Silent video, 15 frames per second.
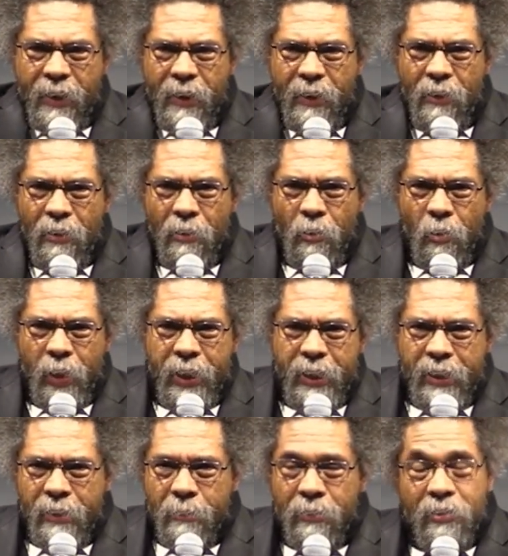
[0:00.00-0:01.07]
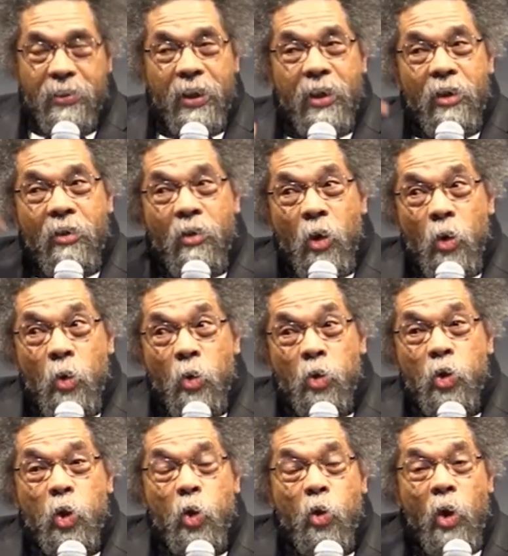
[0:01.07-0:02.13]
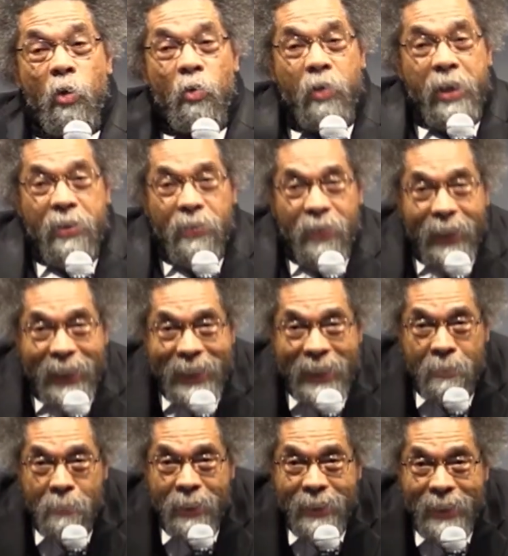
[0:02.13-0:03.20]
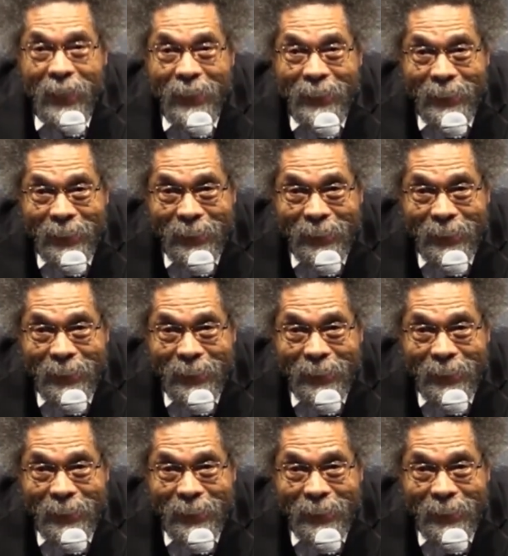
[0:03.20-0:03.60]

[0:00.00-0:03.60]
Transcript: Williams, those who Aretha imitated